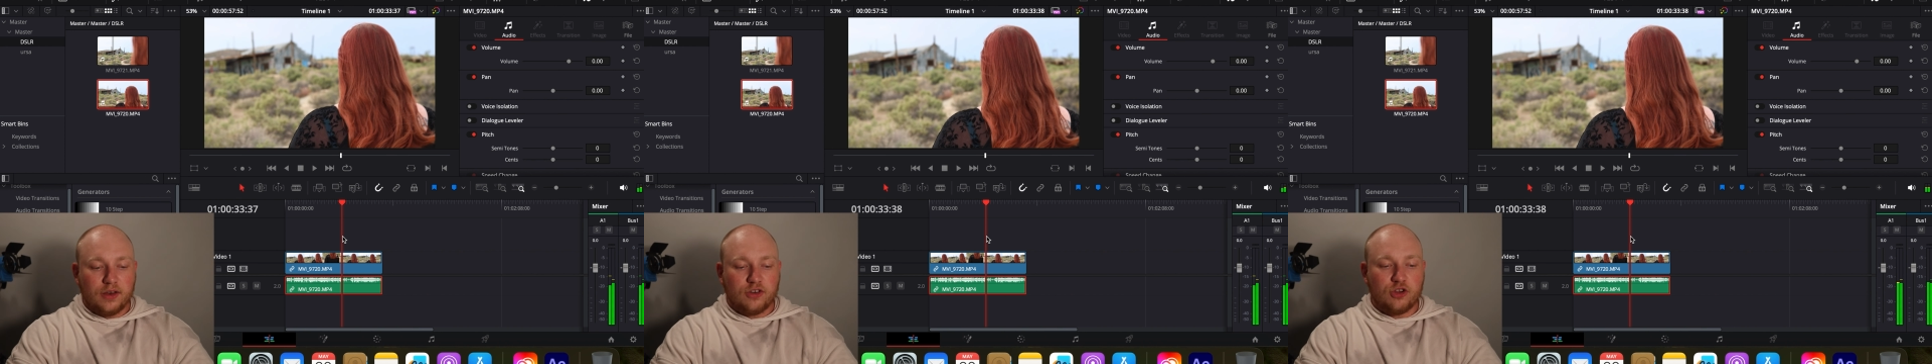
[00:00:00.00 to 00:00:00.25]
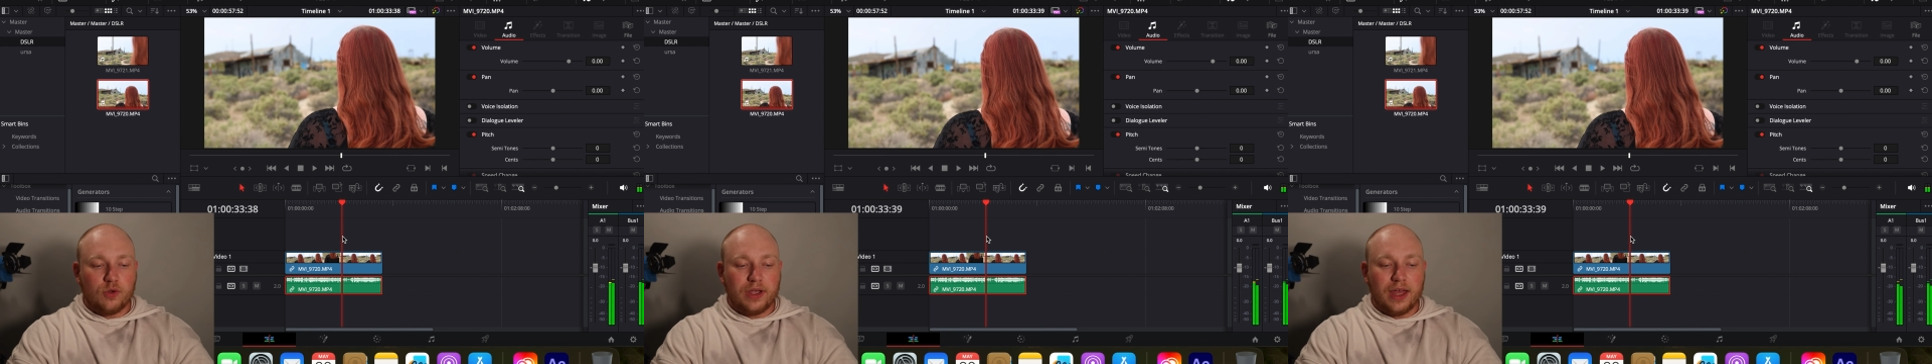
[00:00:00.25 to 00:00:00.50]

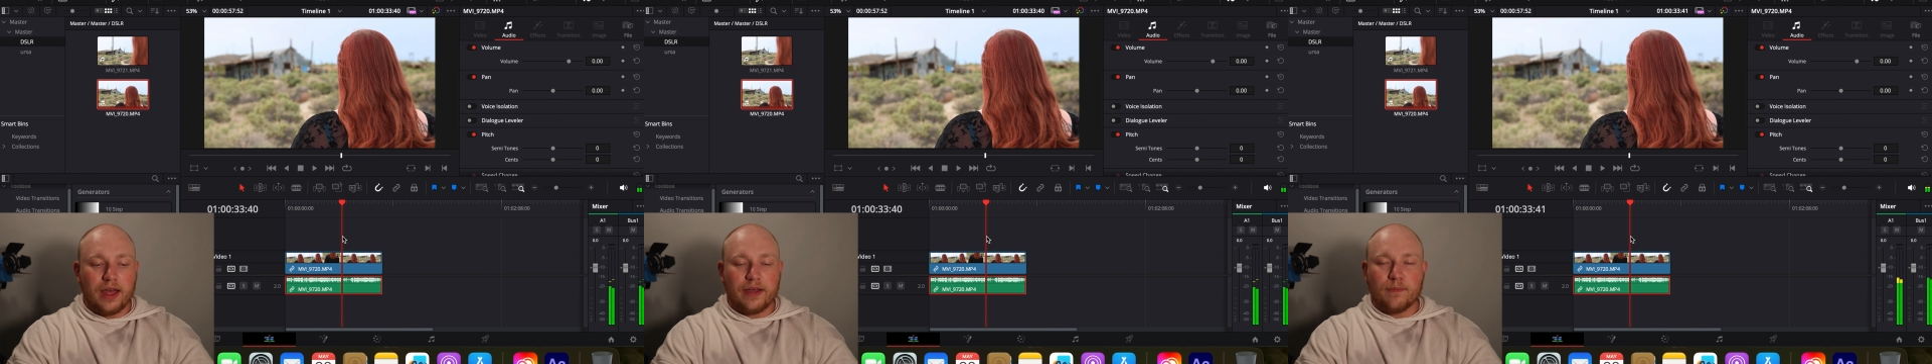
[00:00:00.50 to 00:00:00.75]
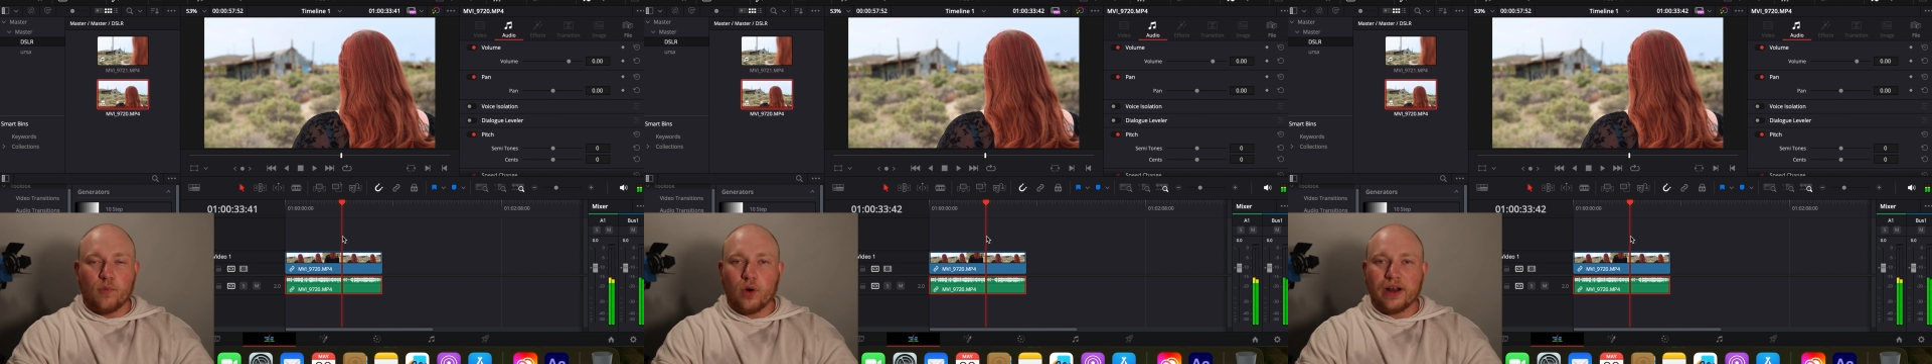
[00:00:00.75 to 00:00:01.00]
to get
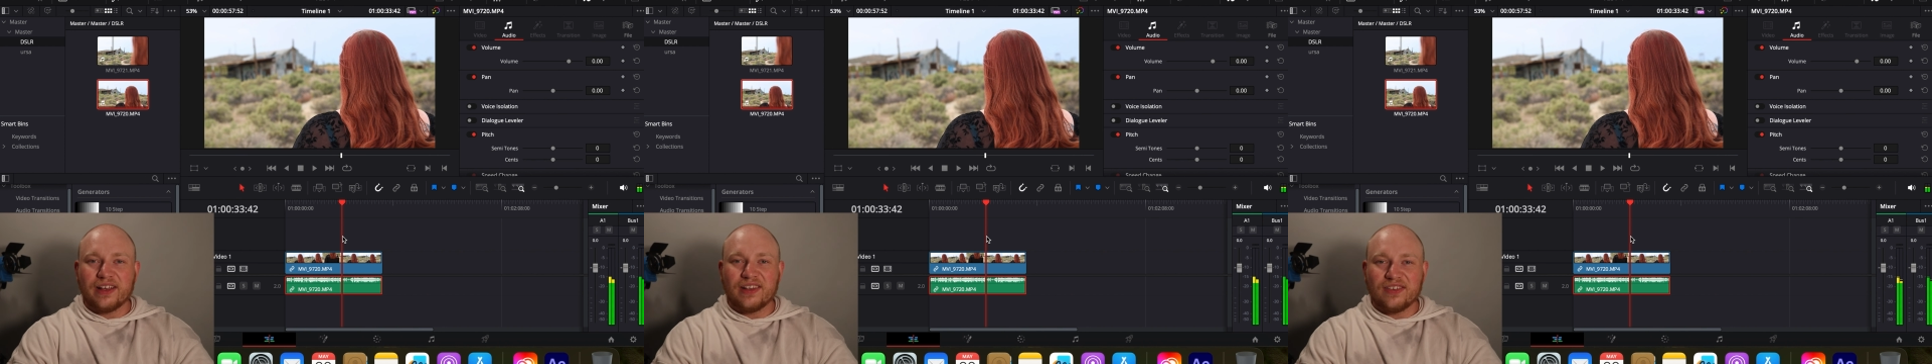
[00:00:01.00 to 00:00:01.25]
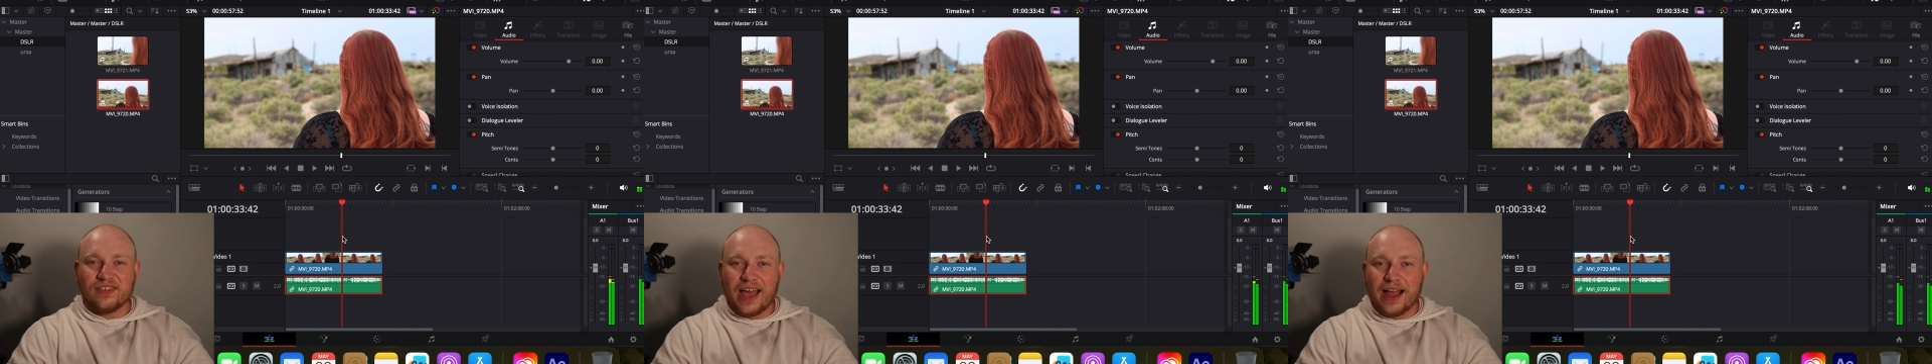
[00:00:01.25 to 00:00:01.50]
a more
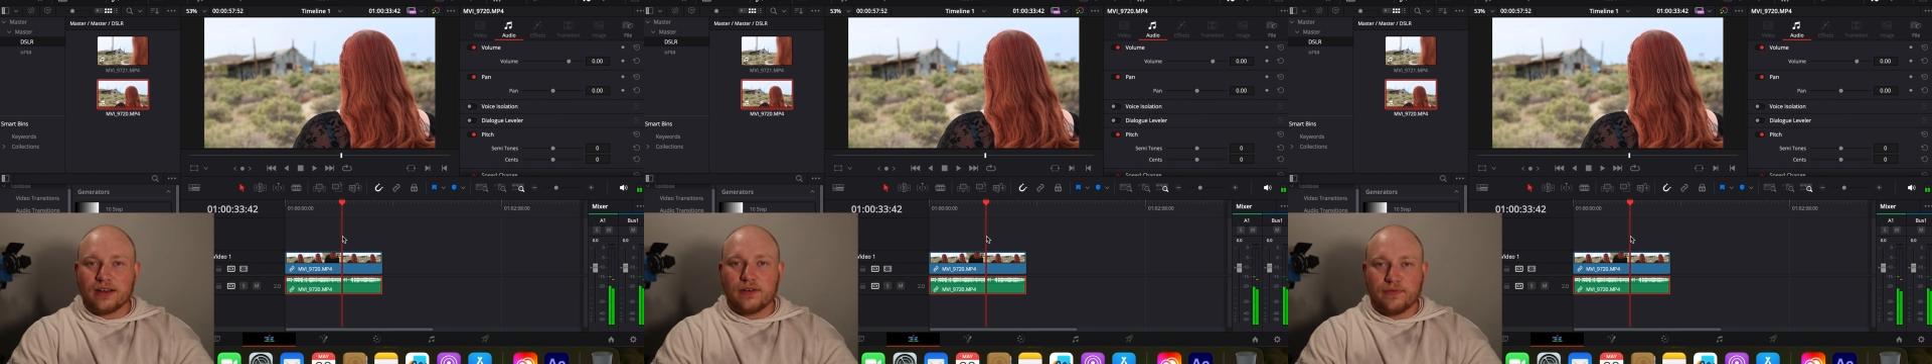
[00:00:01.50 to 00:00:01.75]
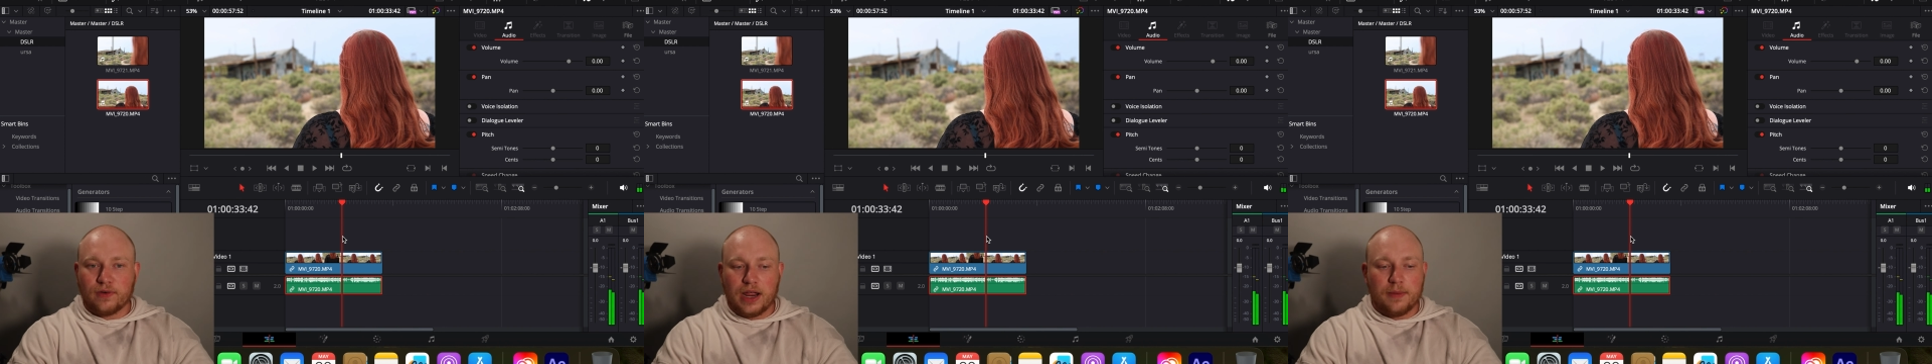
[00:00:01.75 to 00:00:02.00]
exact
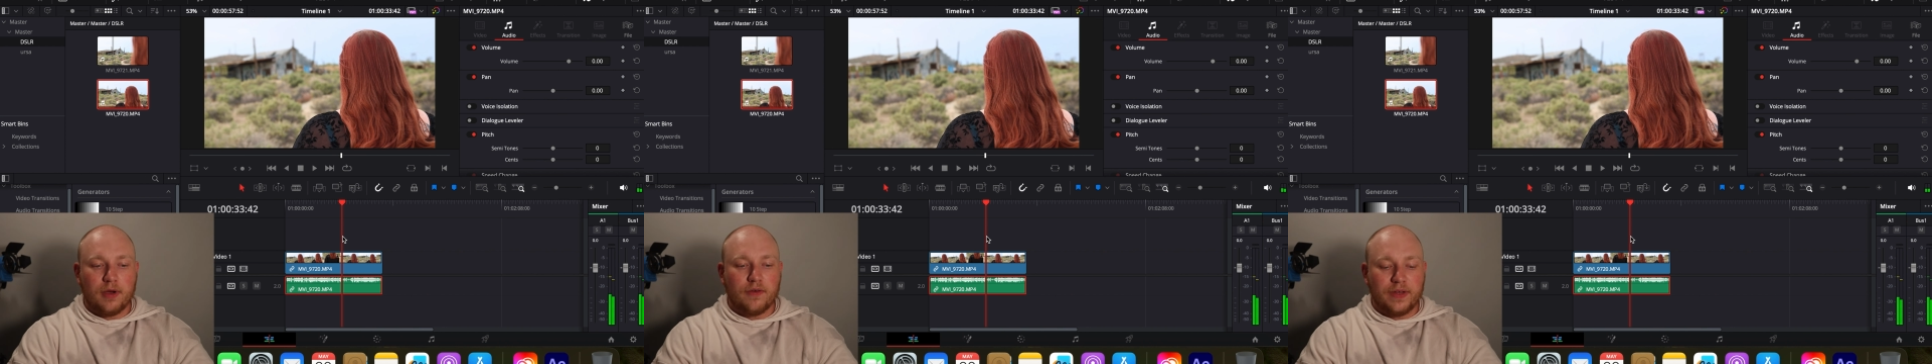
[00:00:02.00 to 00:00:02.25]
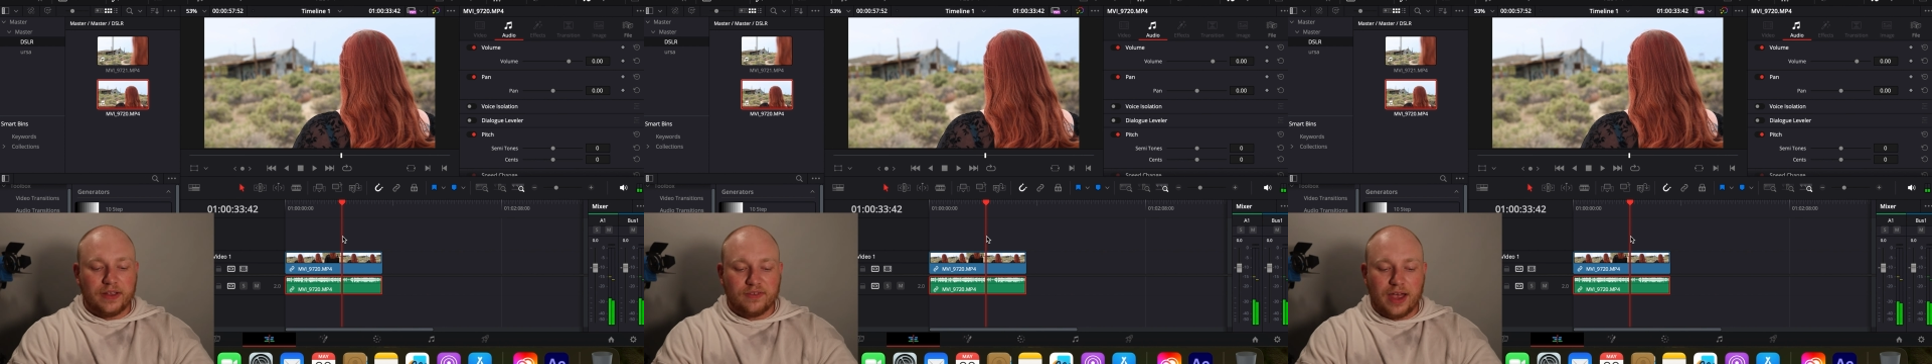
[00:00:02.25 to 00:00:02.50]
frame
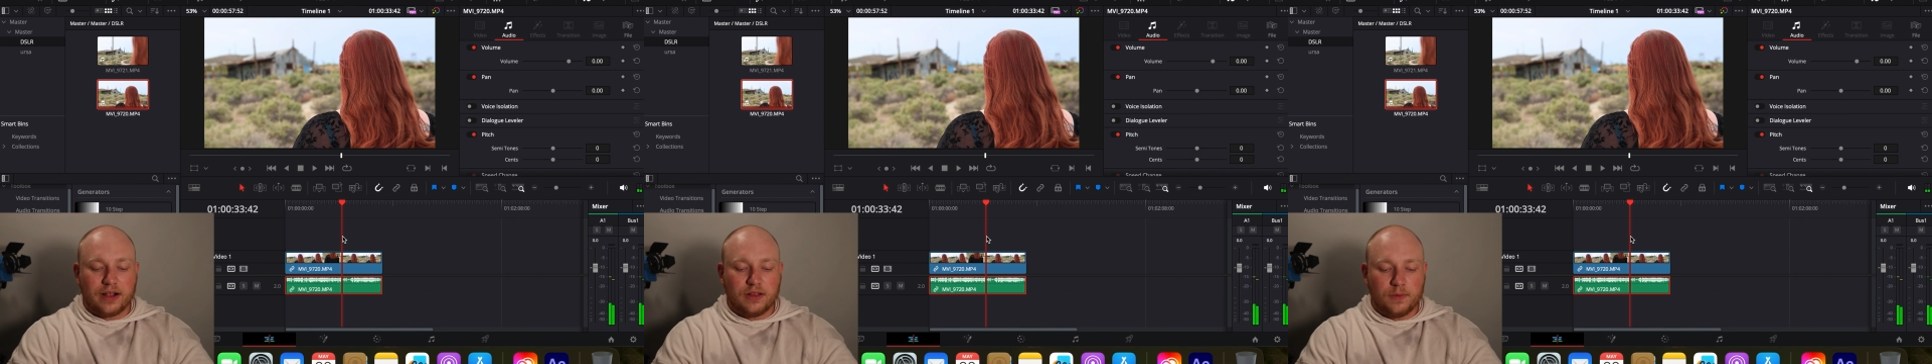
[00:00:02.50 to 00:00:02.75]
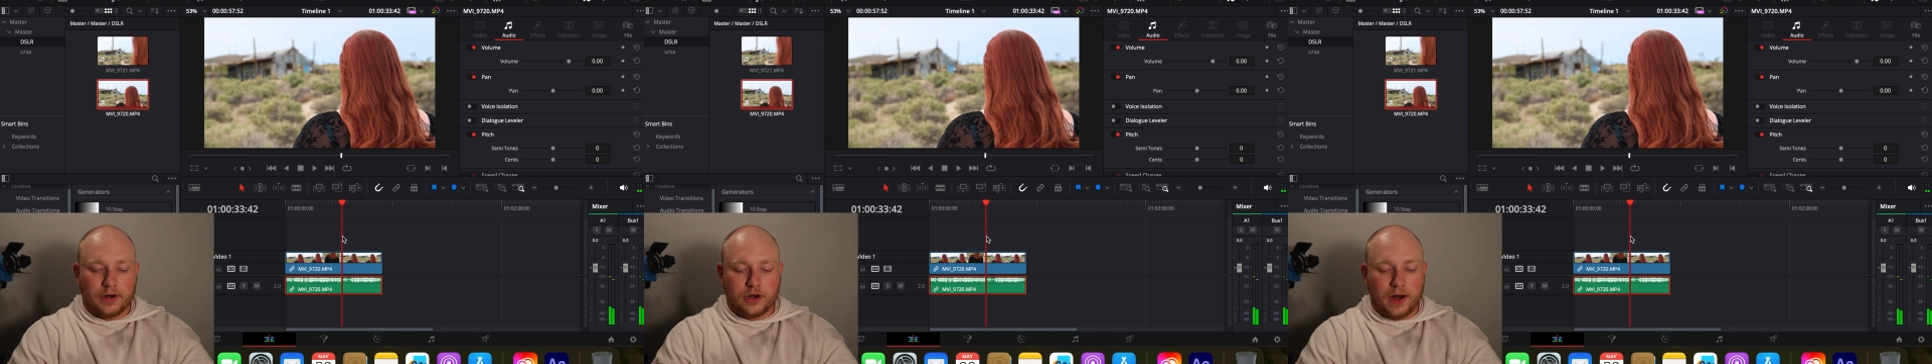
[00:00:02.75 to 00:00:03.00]
of
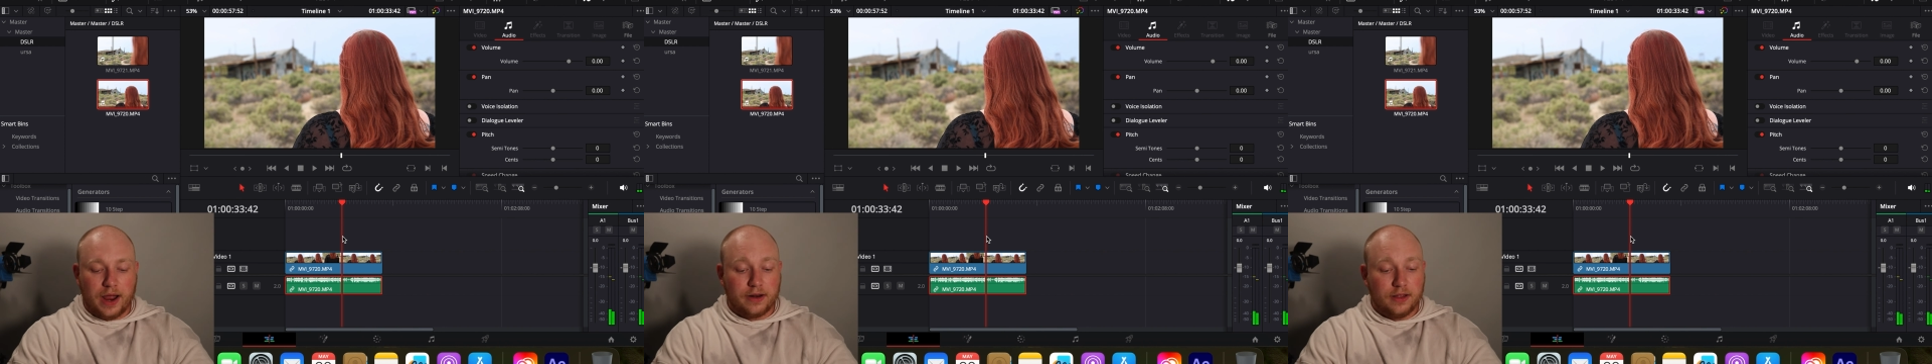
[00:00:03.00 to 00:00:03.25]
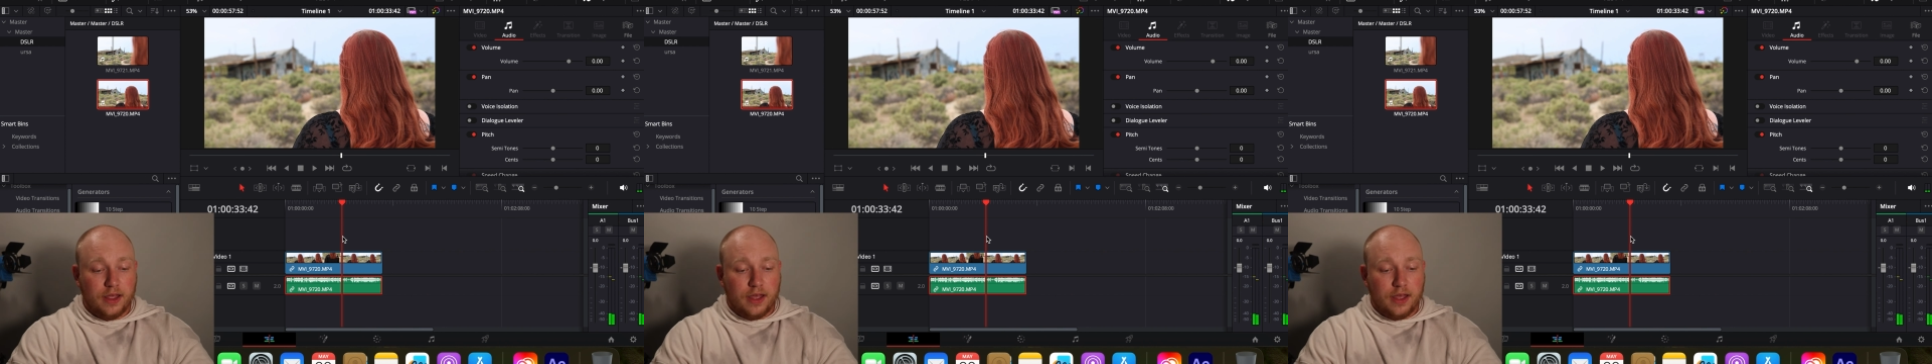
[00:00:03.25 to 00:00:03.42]
exactly where you're at.